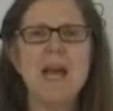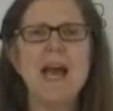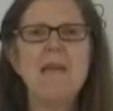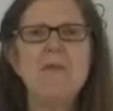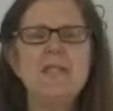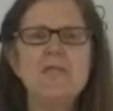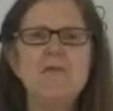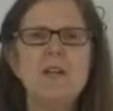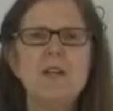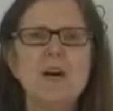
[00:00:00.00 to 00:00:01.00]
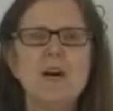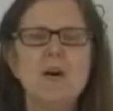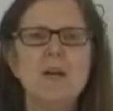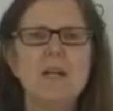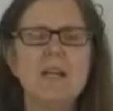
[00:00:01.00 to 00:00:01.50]
and this
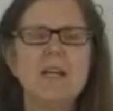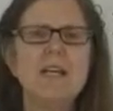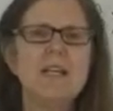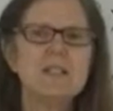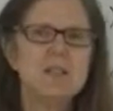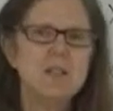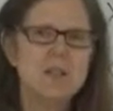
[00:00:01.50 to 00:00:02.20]
video is